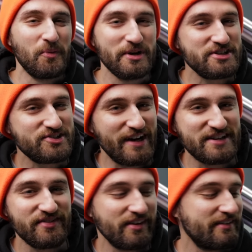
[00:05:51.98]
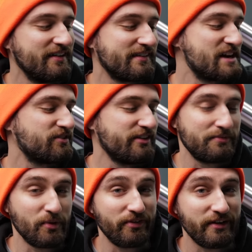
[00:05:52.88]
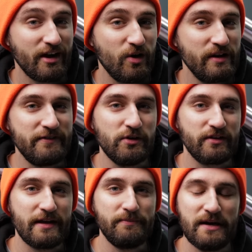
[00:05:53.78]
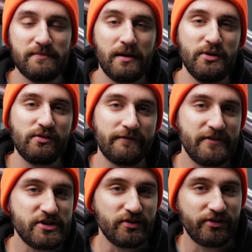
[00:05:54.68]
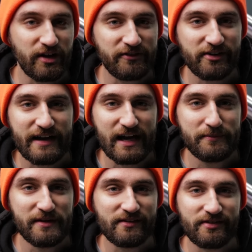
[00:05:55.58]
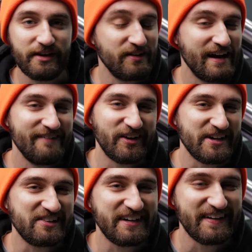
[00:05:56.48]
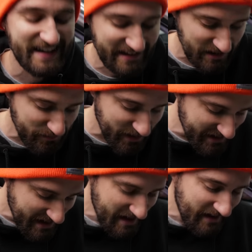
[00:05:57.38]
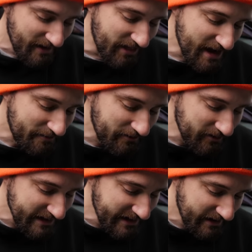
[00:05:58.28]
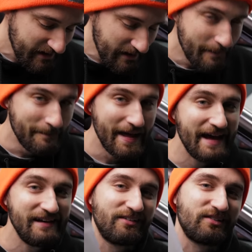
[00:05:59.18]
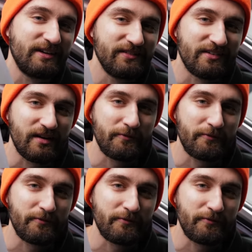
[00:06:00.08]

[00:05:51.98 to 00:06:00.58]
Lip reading: which direction this thing is actually supposed to go. And if you look at BMW's official service documents, they're not very clear either, but thankfully, man has cleared this